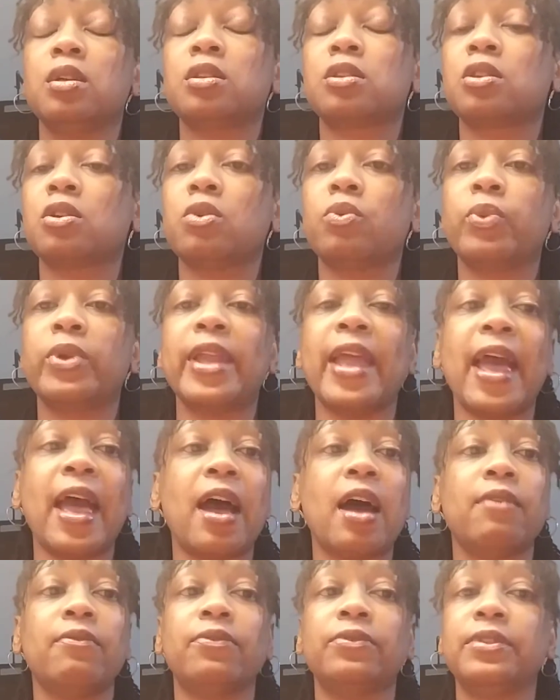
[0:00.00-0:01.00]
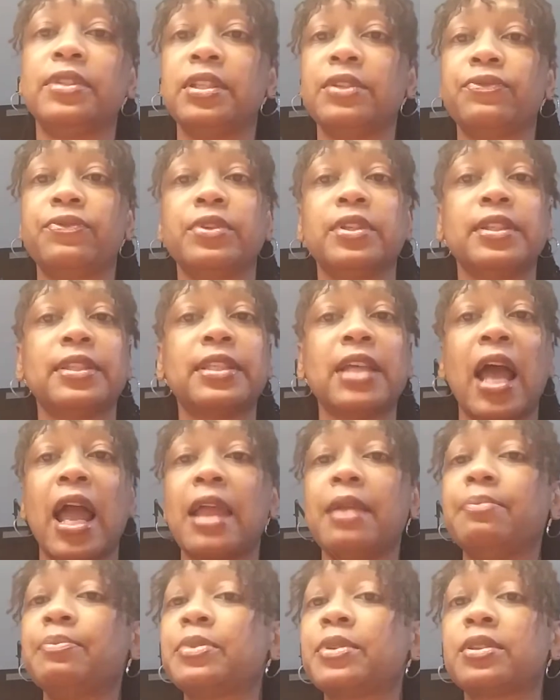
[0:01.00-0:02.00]
So we have different
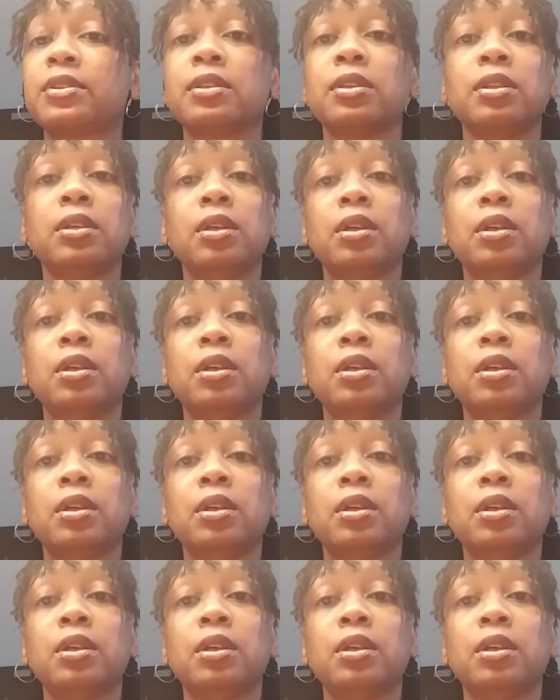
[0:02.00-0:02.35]
types